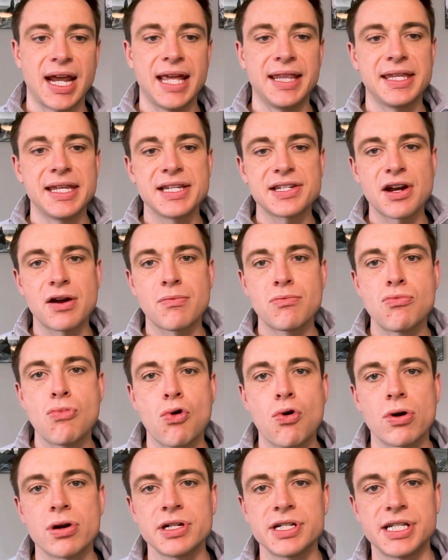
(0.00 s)
and these are
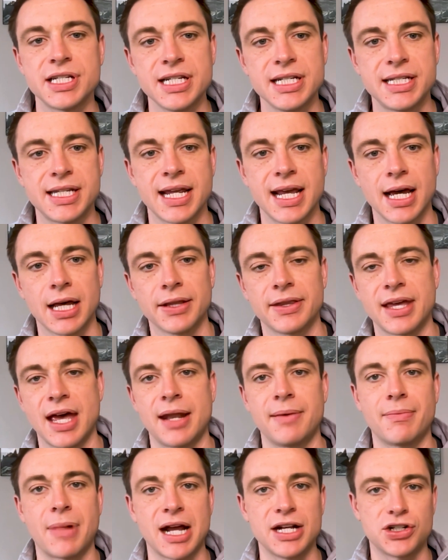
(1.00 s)
more detailed
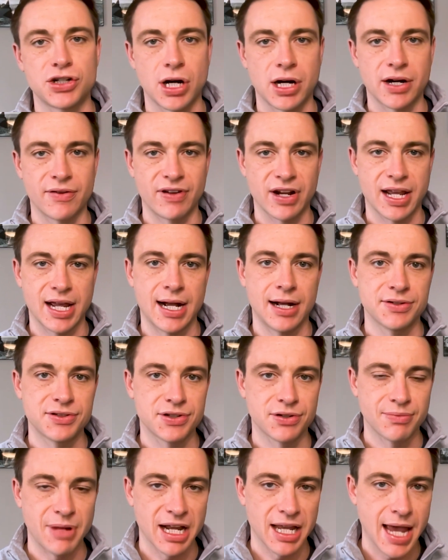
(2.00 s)
than my chart of accounts
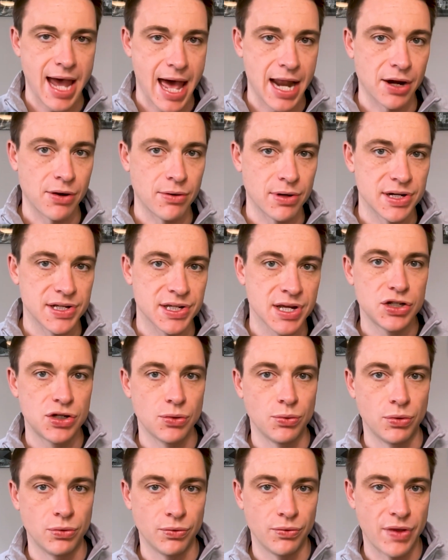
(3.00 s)
or my categories
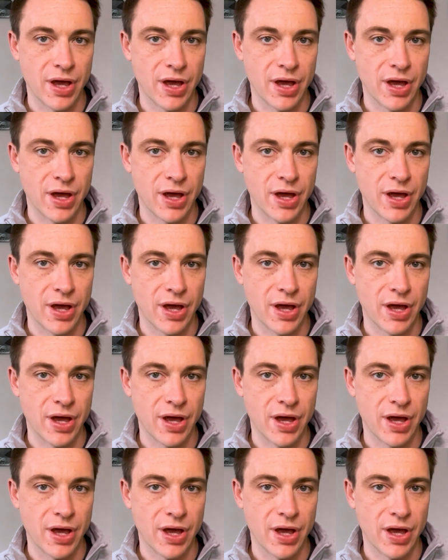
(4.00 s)
to,